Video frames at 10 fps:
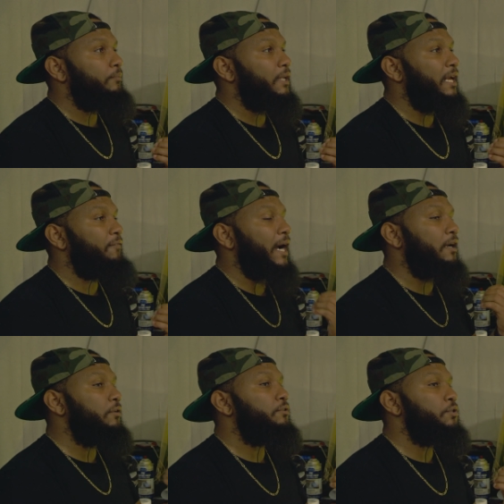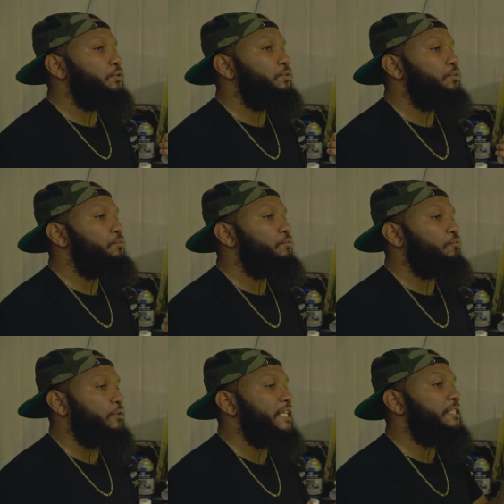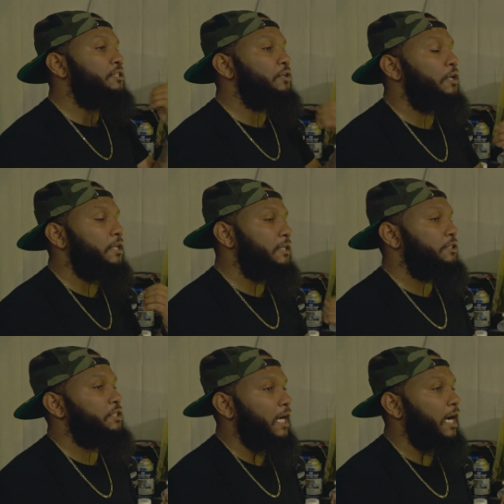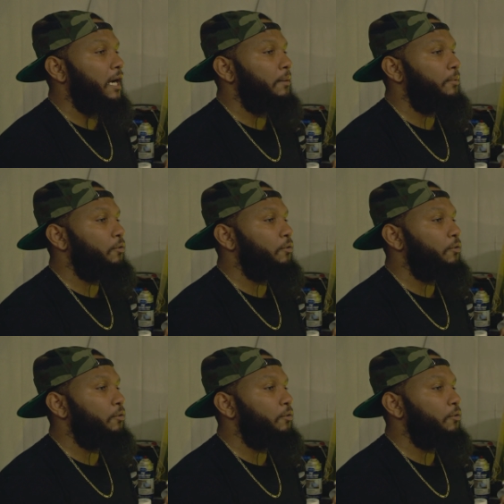if I go to restart a job,